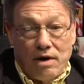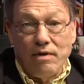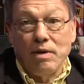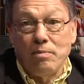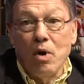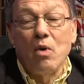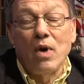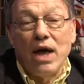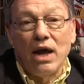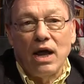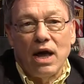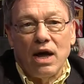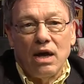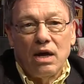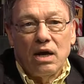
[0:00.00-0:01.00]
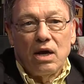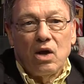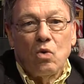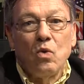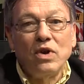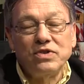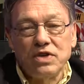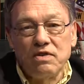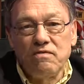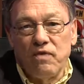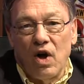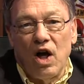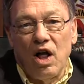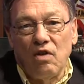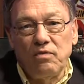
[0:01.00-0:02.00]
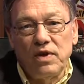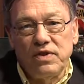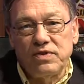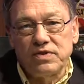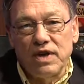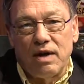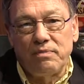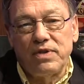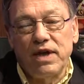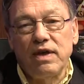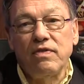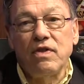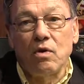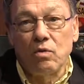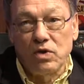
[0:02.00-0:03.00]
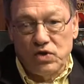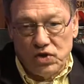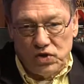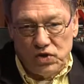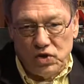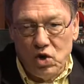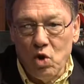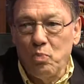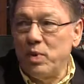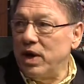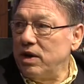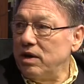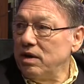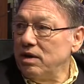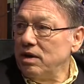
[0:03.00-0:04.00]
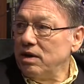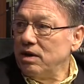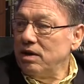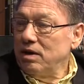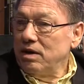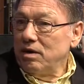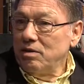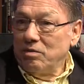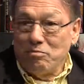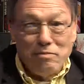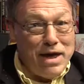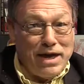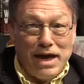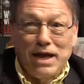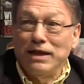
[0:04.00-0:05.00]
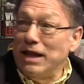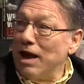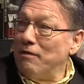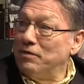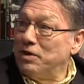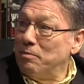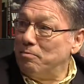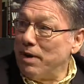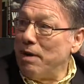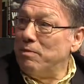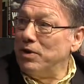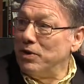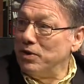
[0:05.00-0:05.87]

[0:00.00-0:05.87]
Bollea was involved with something that was stupid, making love to Bubba the